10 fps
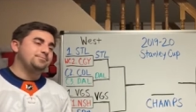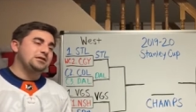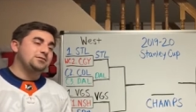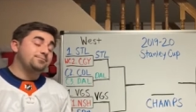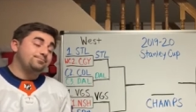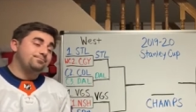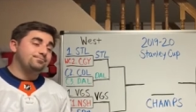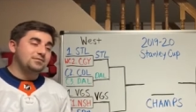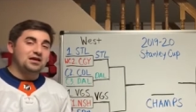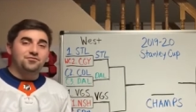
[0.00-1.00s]
you know,
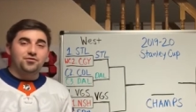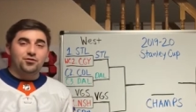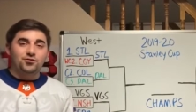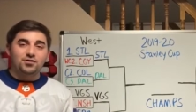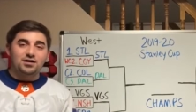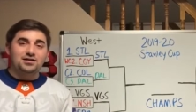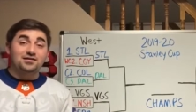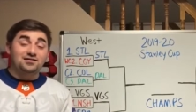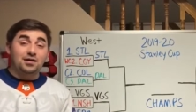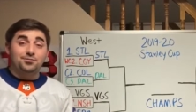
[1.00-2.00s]
got to fill uh,
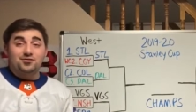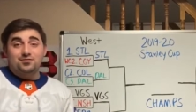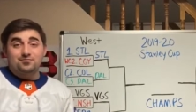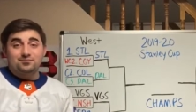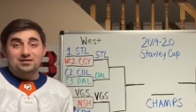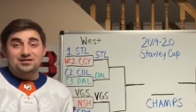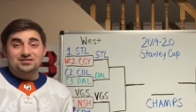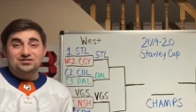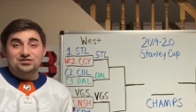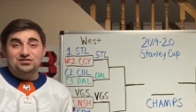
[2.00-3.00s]
the depth
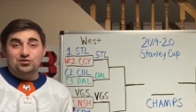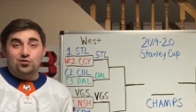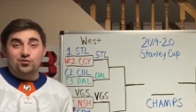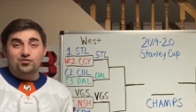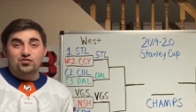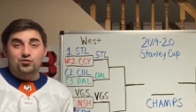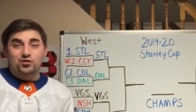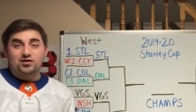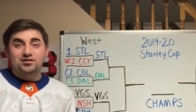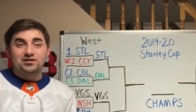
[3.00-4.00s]
because it's it's hard
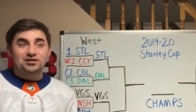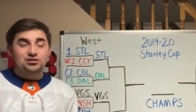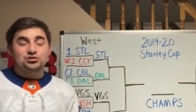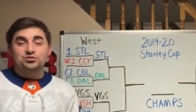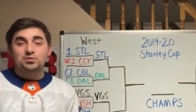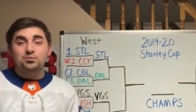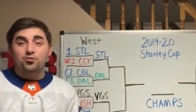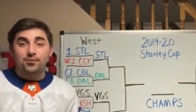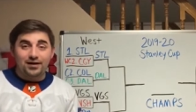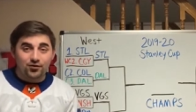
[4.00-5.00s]
to uh, just be
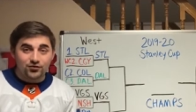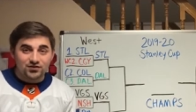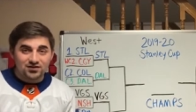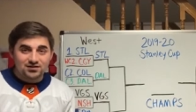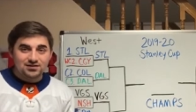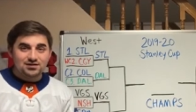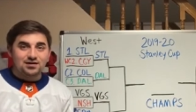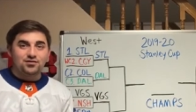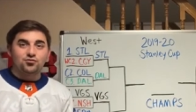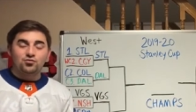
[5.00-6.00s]
propelled
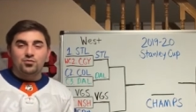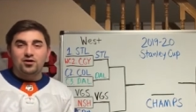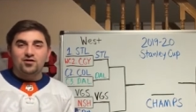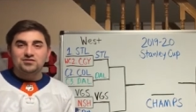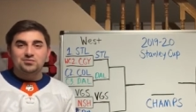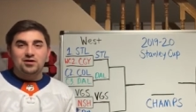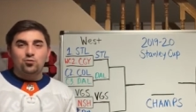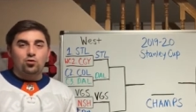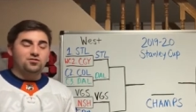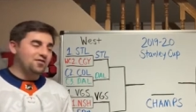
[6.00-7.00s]
uh, through the playoffs
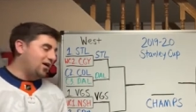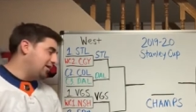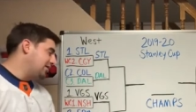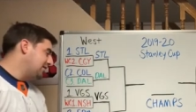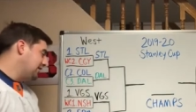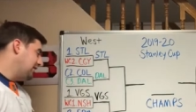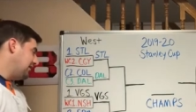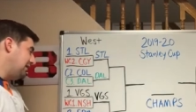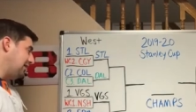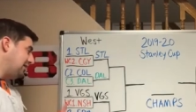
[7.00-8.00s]
by one line.
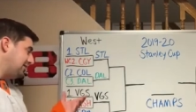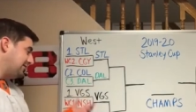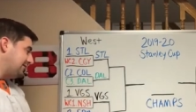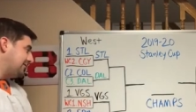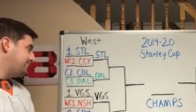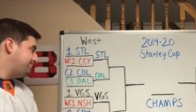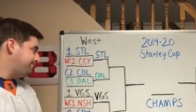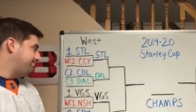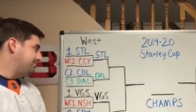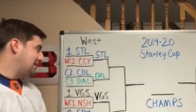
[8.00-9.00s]
And um,
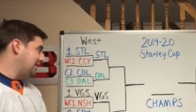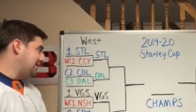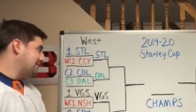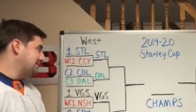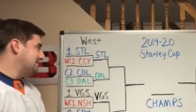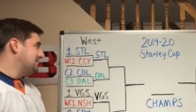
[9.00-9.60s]
yeah,